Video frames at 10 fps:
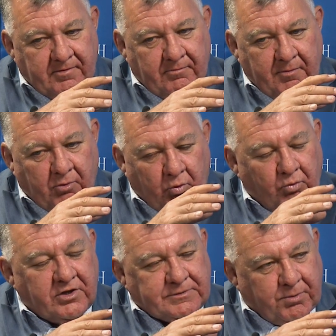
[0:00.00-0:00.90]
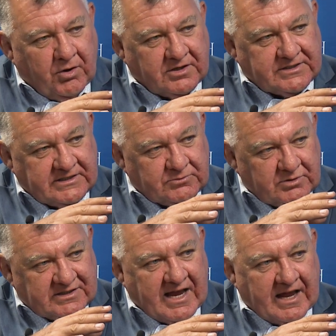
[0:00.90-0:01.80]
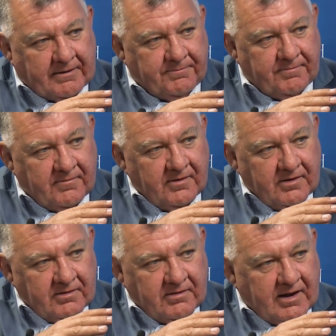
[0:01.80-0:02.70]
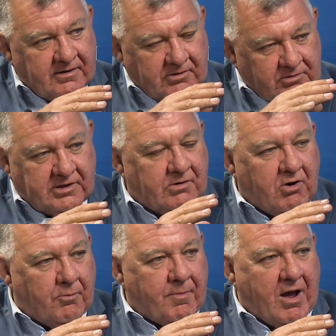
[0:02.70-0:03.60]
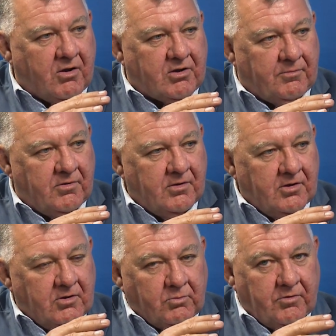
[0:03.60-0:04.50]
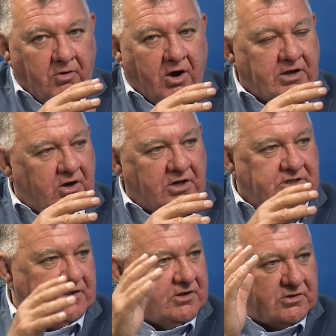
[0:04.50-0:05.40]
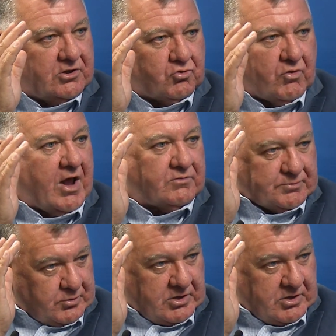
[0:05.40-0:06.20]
Remember, all these policies were done under dear old Malcolm with the ideology that the drought was